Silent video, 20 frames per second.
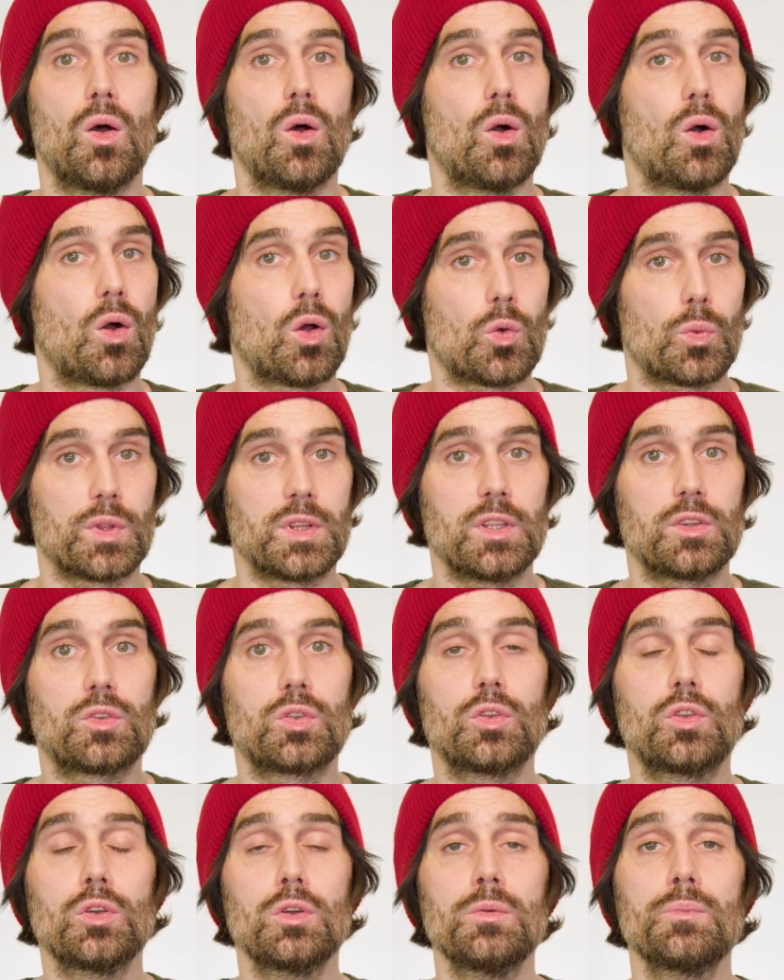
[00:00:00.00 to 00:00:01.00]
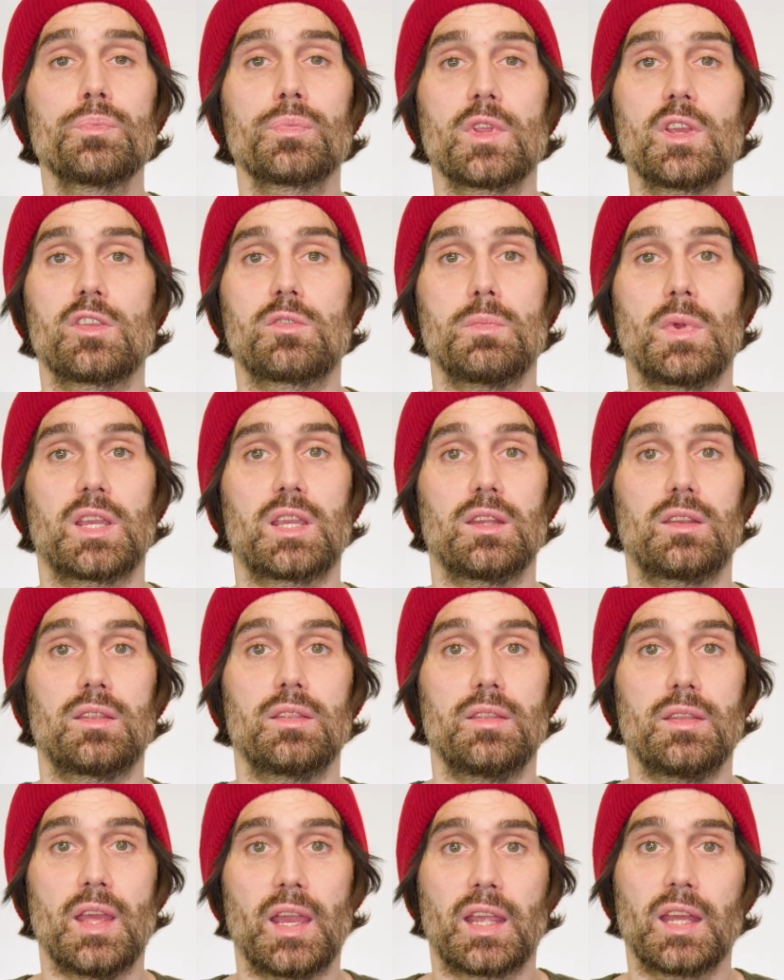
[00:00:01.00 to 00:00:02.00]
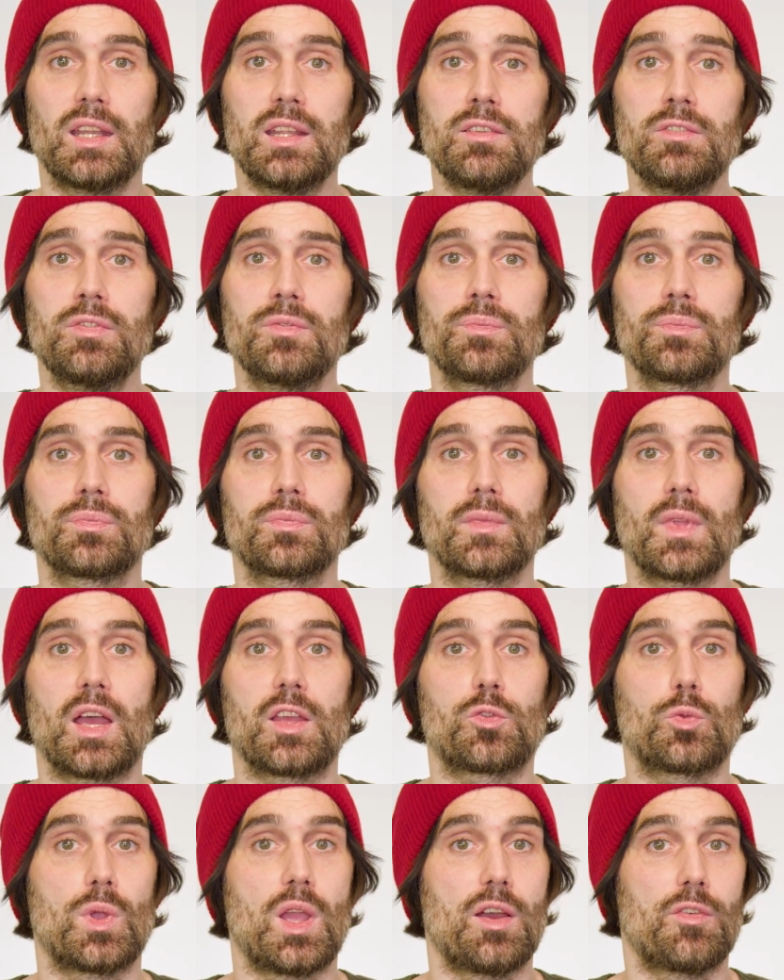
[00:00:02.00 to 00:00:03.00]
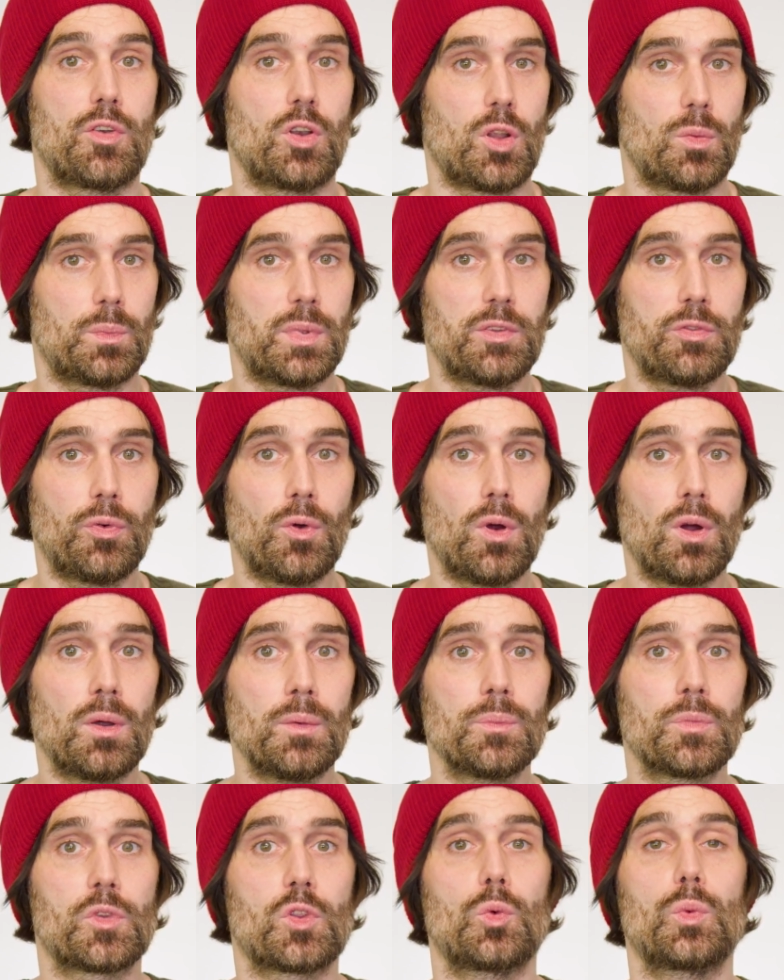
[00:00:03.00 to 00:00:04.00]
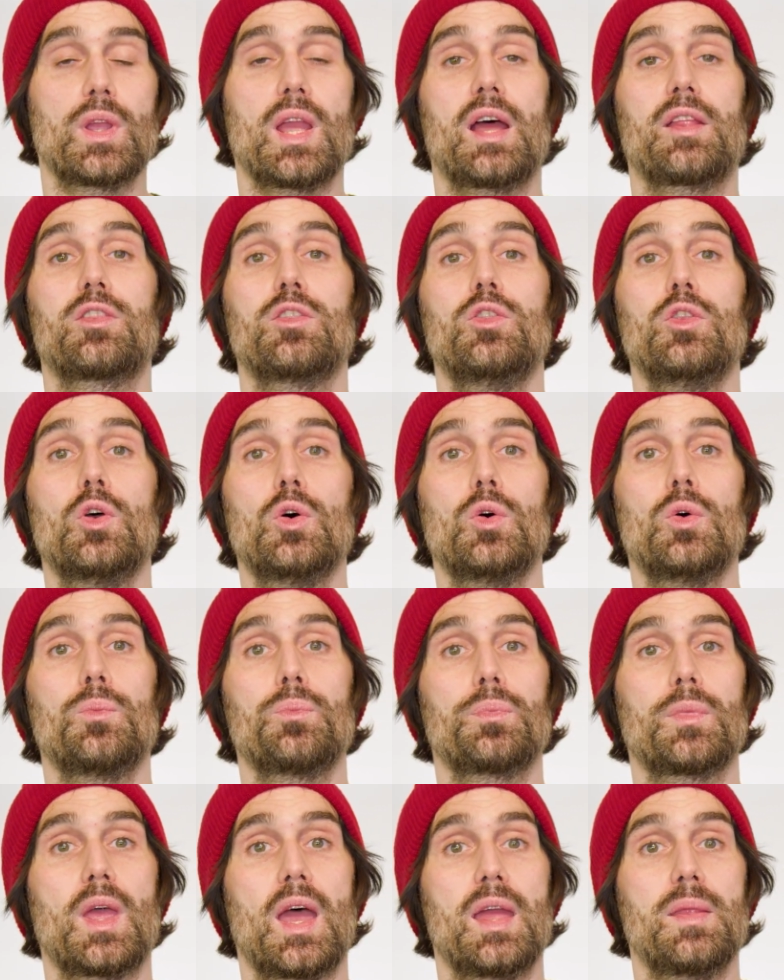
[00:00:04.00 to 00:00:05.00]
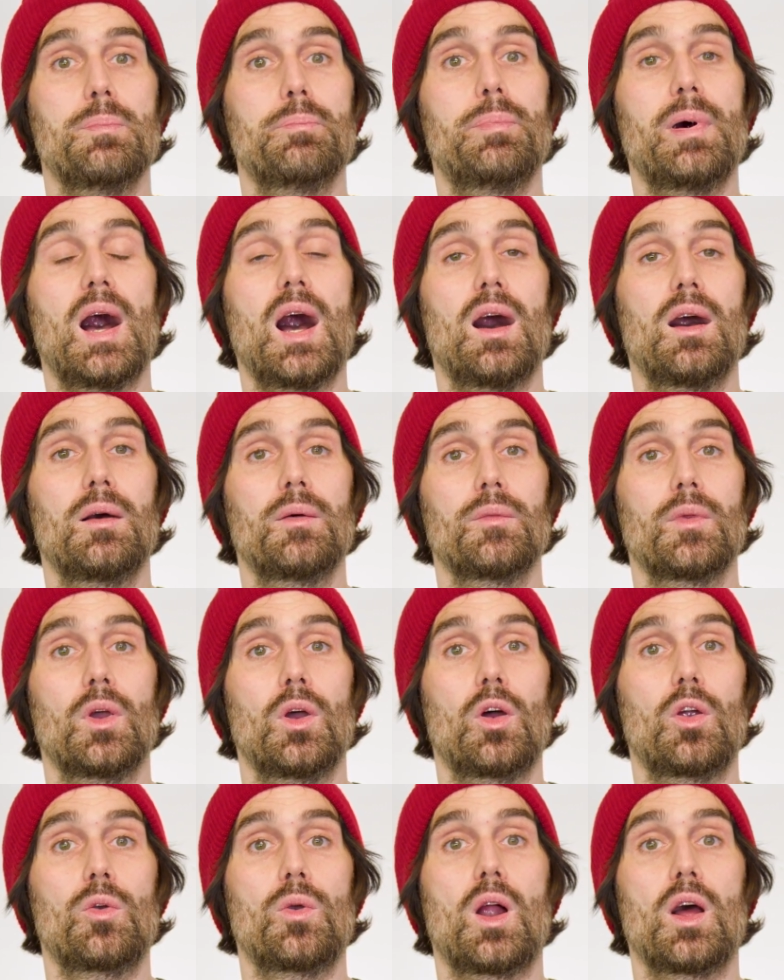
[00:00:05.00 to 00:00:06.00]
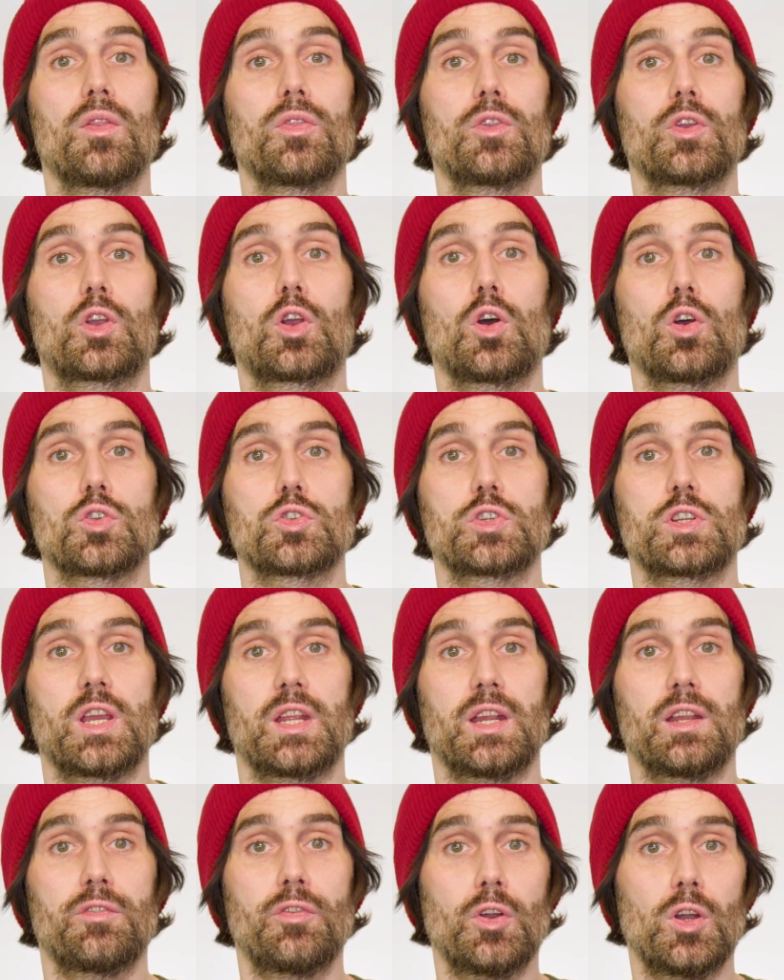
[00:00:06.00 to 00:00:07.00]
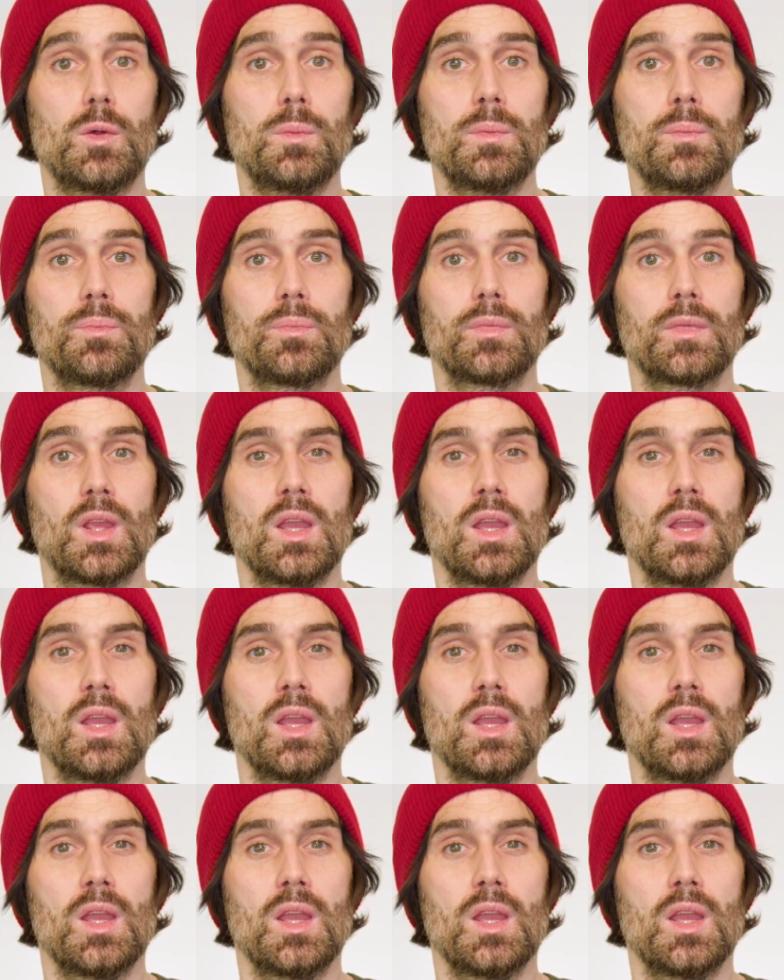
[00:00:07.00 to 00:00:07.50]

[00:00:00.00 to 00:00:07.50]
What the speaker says: all we need to do is make it negative, as we have learned before, so we add ne and pas around the conjugated verb.